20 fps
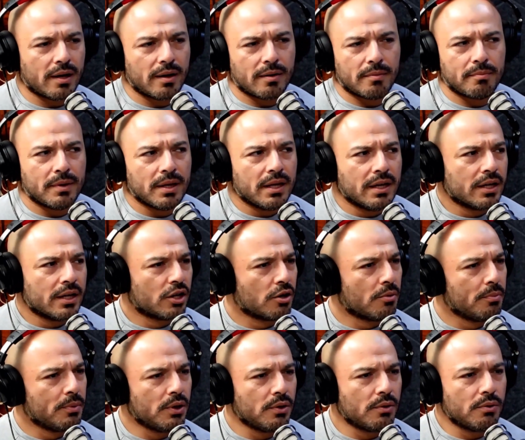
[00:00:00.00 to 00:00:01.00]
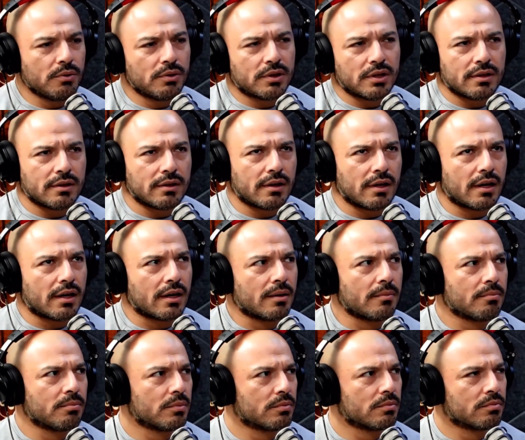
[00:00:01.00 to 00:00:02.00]
um, commute.
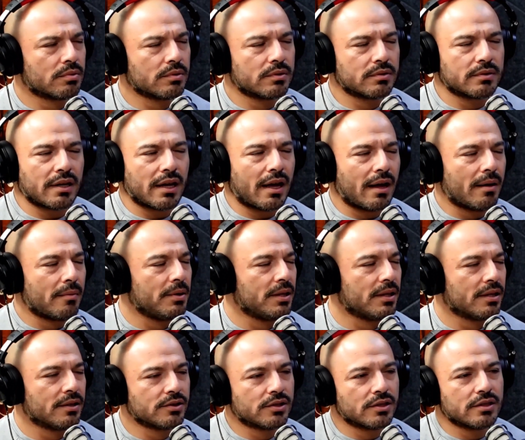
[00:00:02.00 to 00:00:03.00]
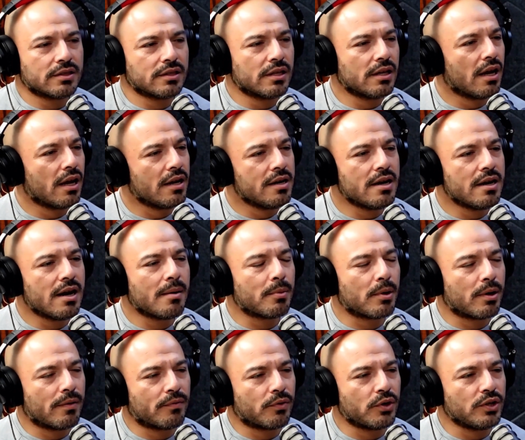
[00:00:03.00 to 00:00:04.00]
Um, I mean, there's a
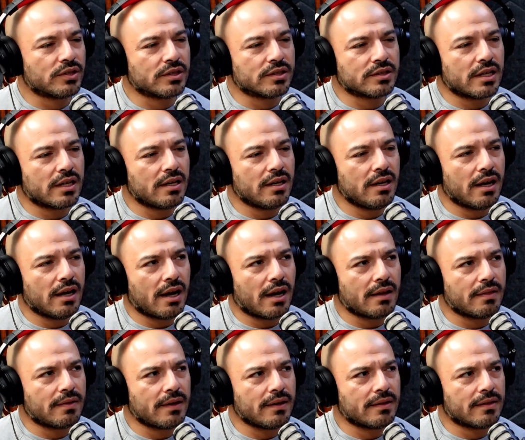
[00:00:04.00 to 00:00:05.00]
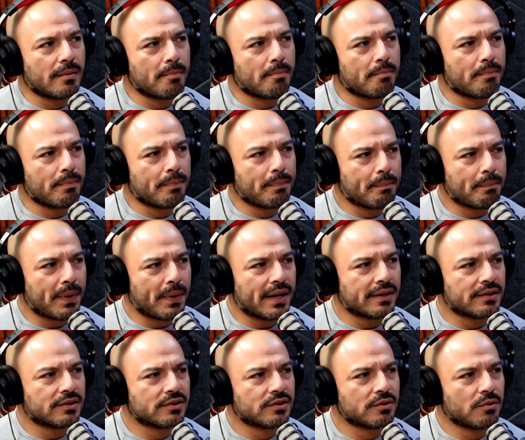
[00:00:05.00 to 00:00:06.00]
number of reasons. And I think the
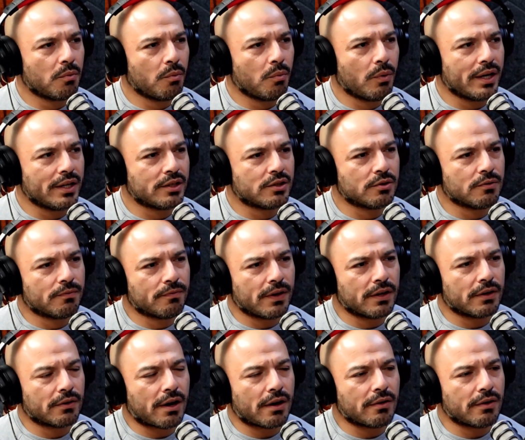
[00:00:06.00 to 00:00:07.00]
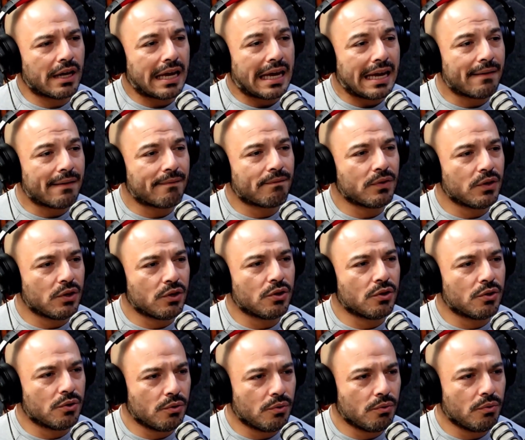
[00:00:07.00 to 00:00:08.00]
best way to figure out if
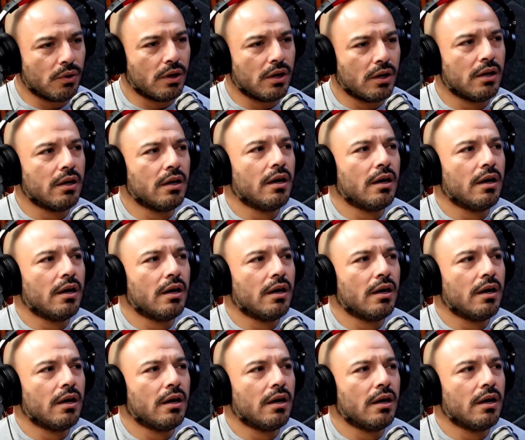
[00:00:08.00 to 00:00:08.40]
you